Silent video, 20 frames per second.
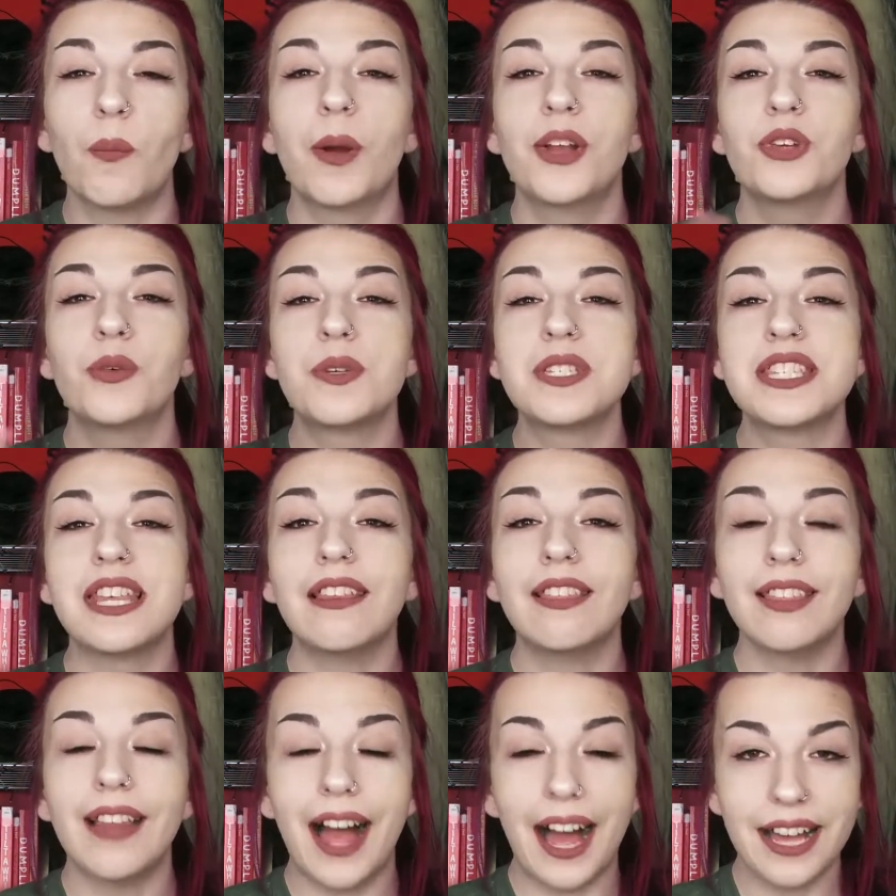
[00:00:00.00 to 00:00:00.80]
which was
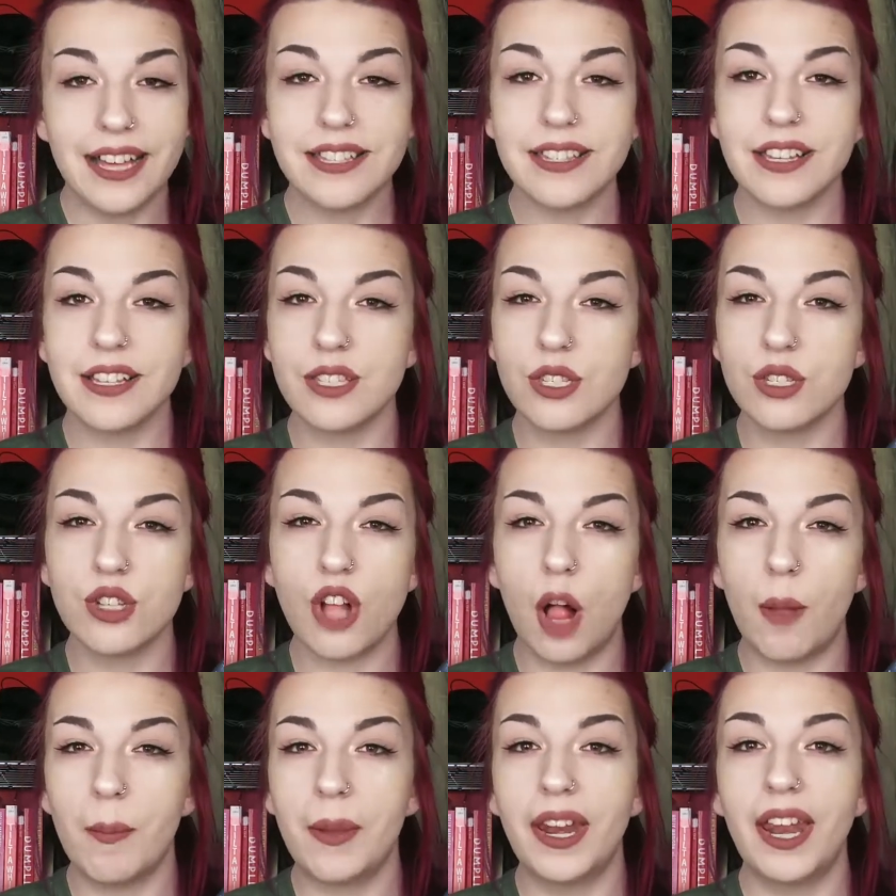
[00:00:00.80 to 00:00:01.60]
the last
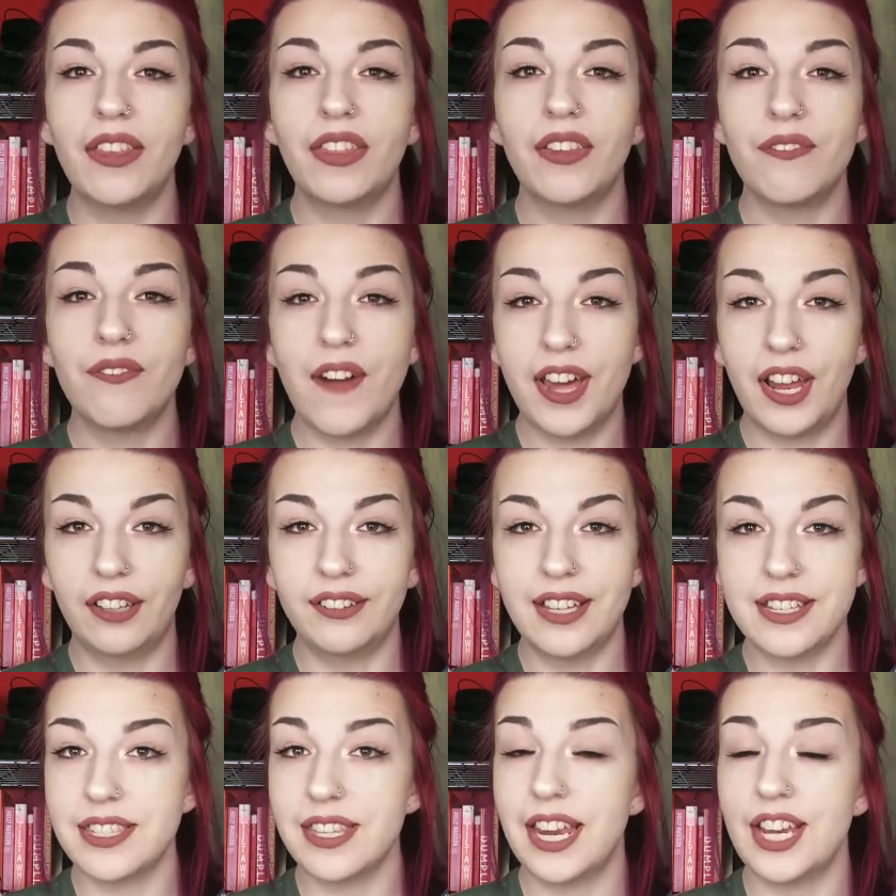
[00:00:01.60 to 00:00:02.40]
installment in the Final
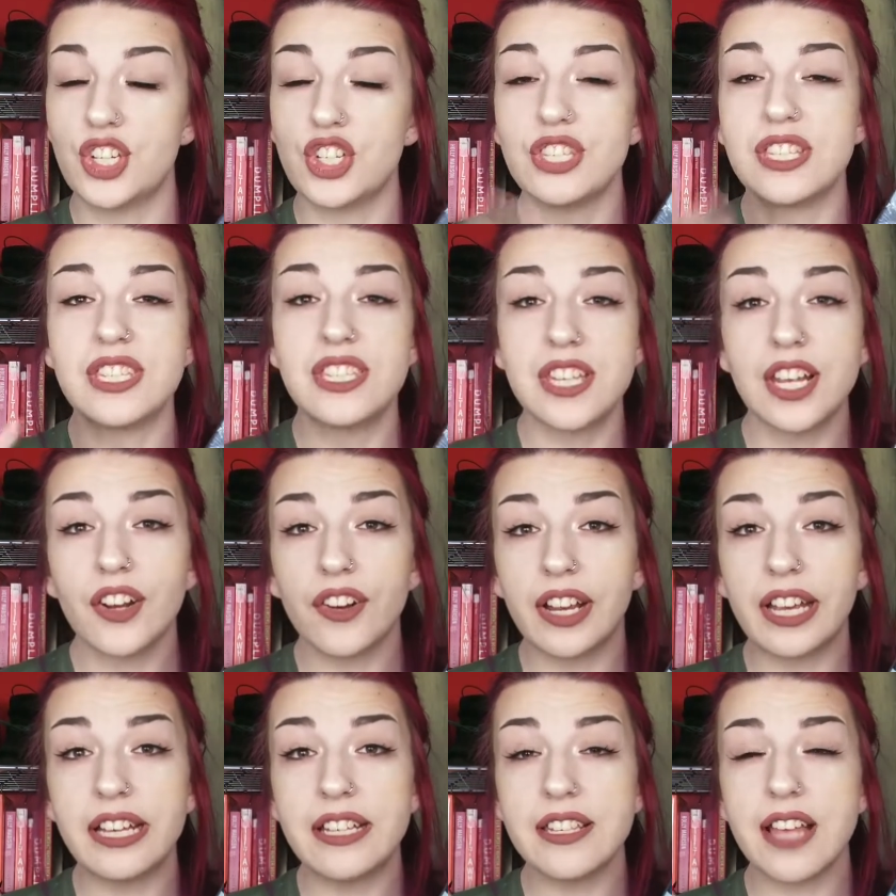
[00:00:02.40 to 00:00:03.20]
Destination
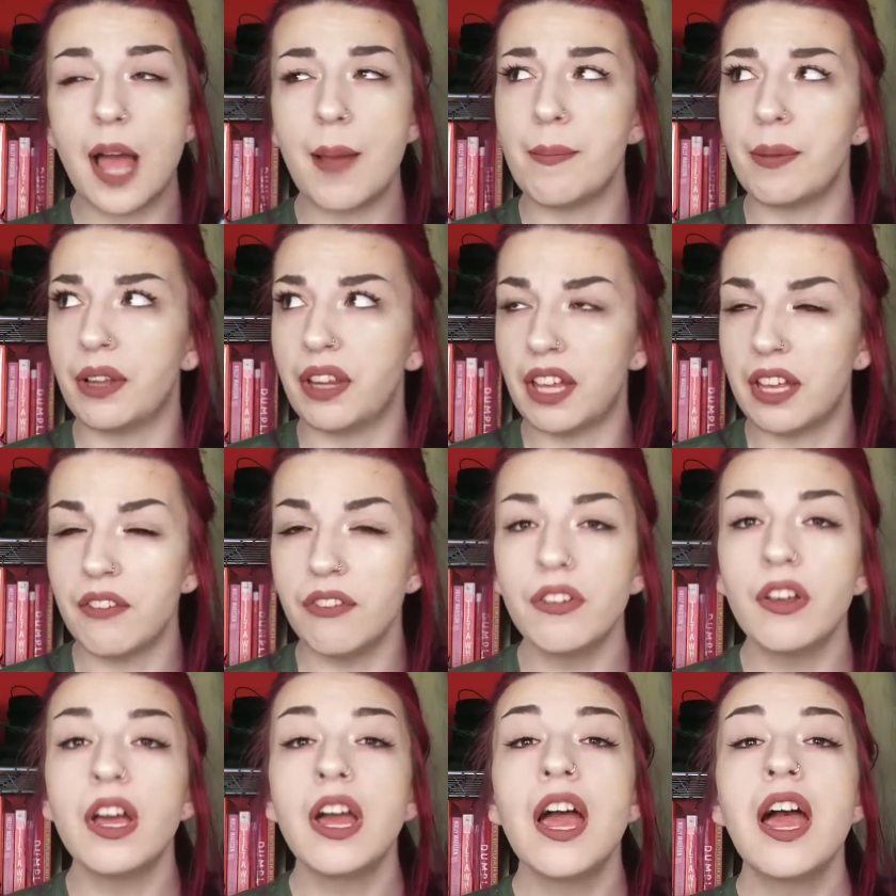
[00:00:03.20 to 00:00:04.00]
series, I
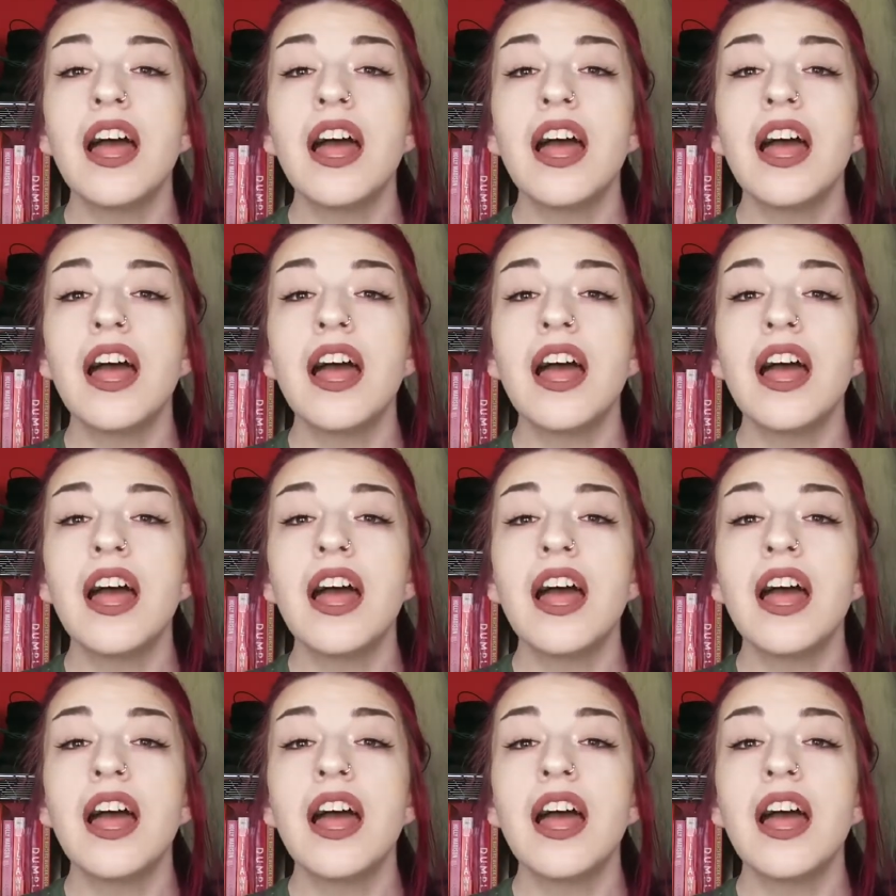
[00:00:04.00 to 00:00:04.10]
believe.